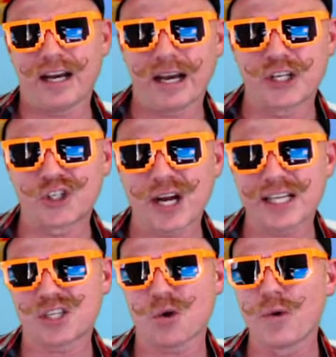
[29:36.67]

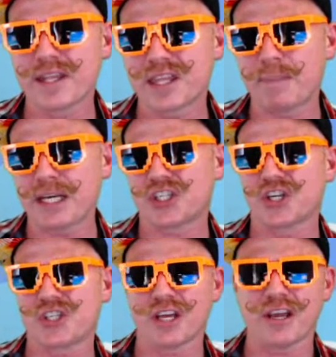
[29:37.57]
address with the
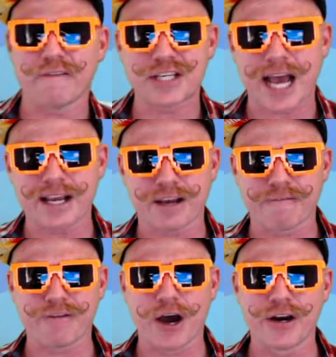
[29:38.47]
pictures that you've taken
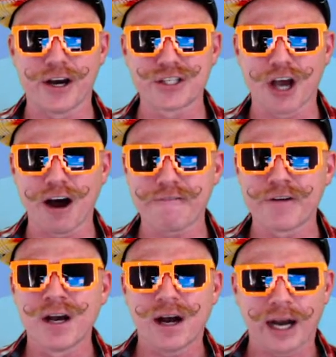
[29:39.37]
photos of.
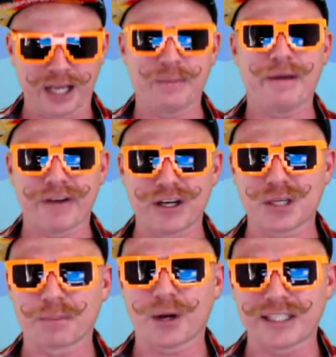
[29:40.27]
I'm going to be very
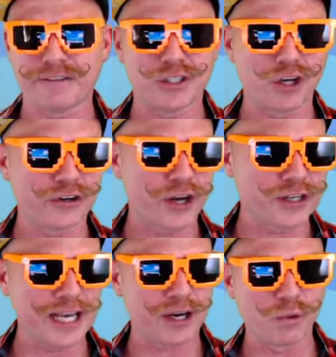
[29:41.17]
surprised if your dog
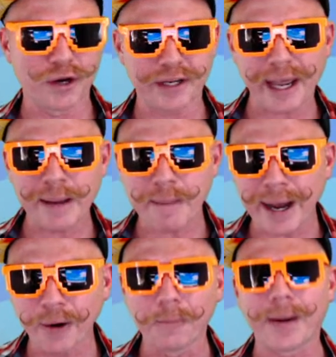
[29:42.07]
knows how to work
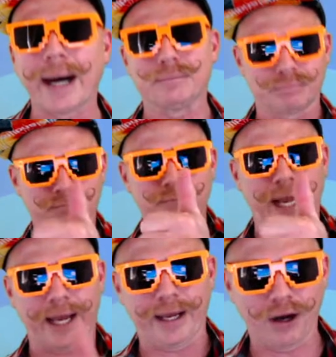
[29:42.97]
email, but
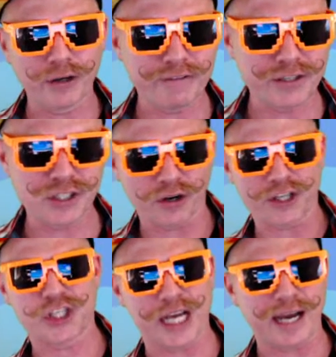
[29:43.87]
hey, I'll give your dog a
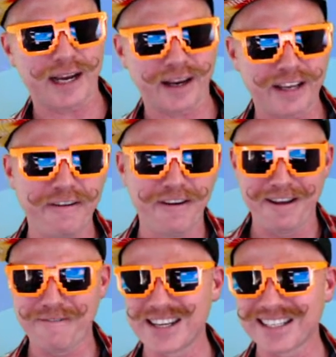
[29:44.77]
shout out
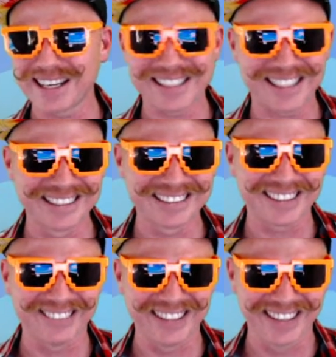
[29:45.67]
if it does send
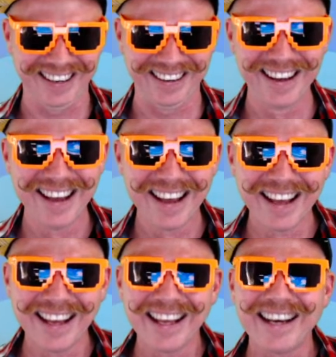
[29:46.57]
something in.
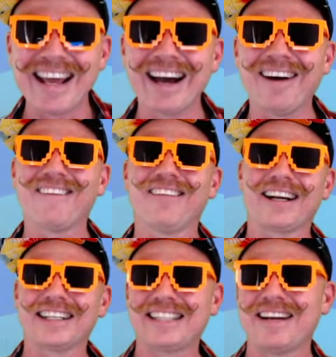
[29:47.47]
Now,
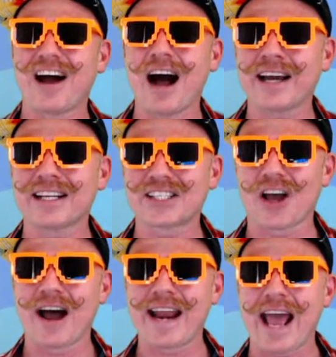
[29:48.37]
like I said, I'm going to
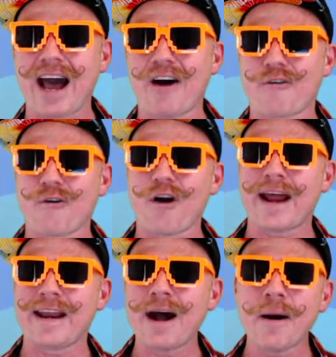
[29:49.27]
sign out right
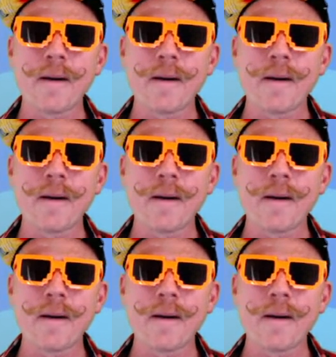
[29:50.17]
now,